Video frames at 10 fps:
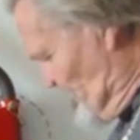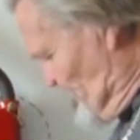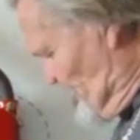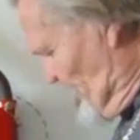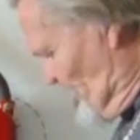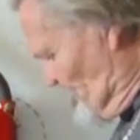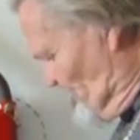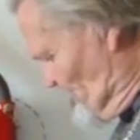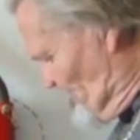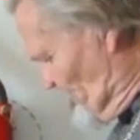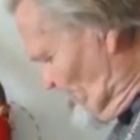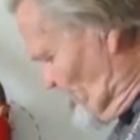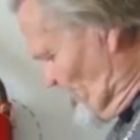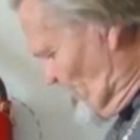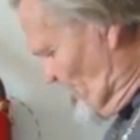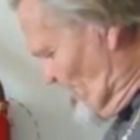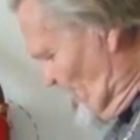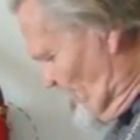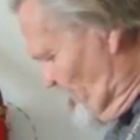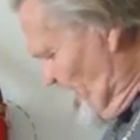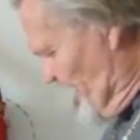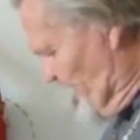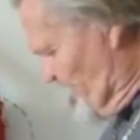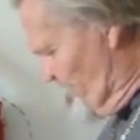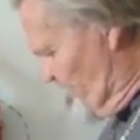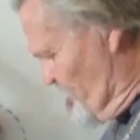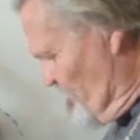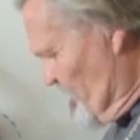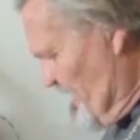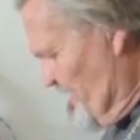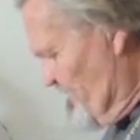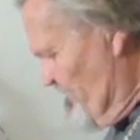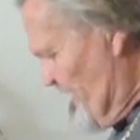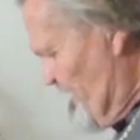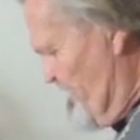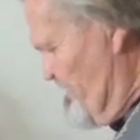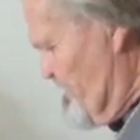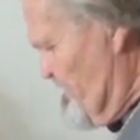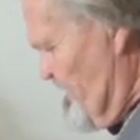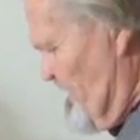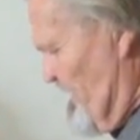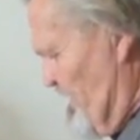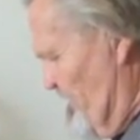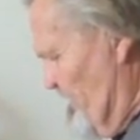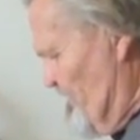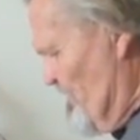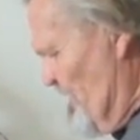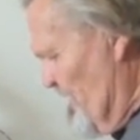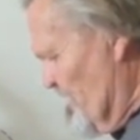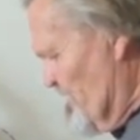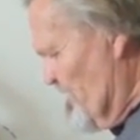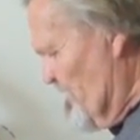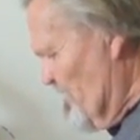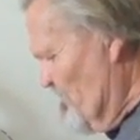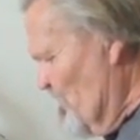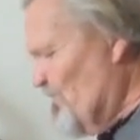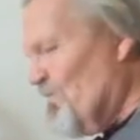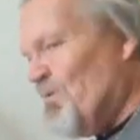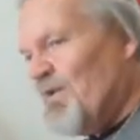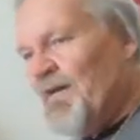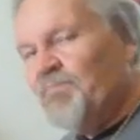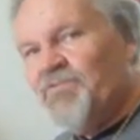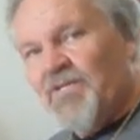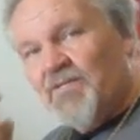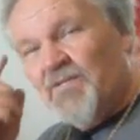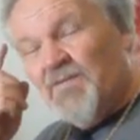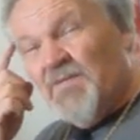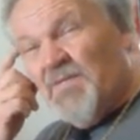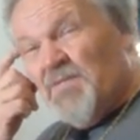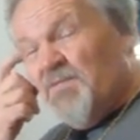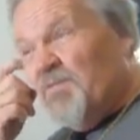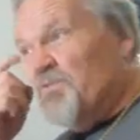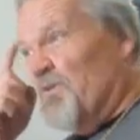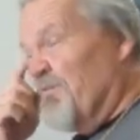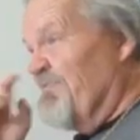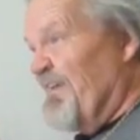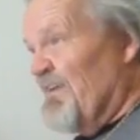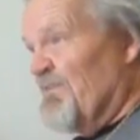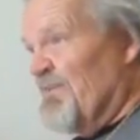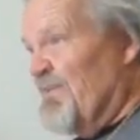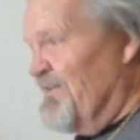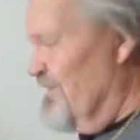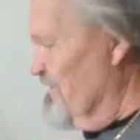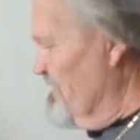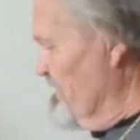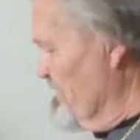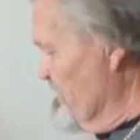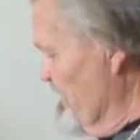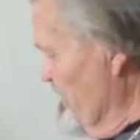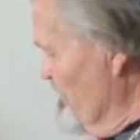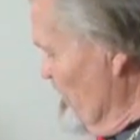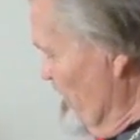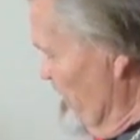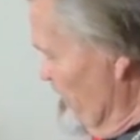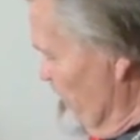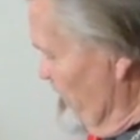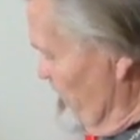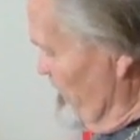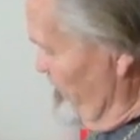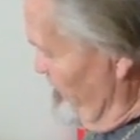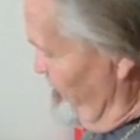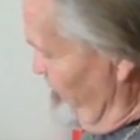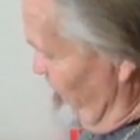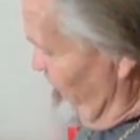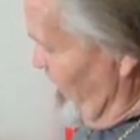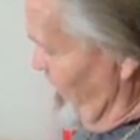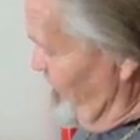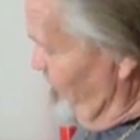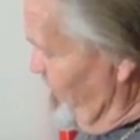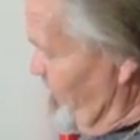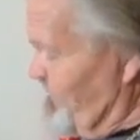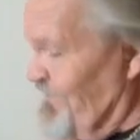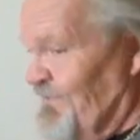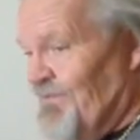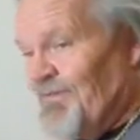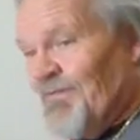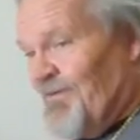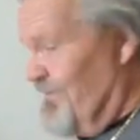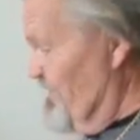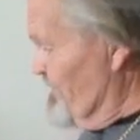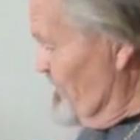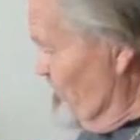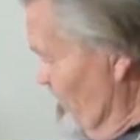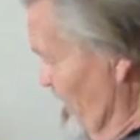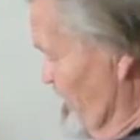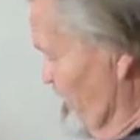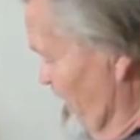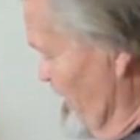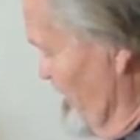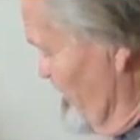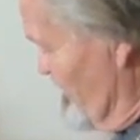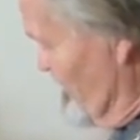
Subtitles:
Now, the advantage, or main advantage, is even if you hit an immovable object that's going to fail the gear. Let's say you were to hit something as high as this, or this is bent down, and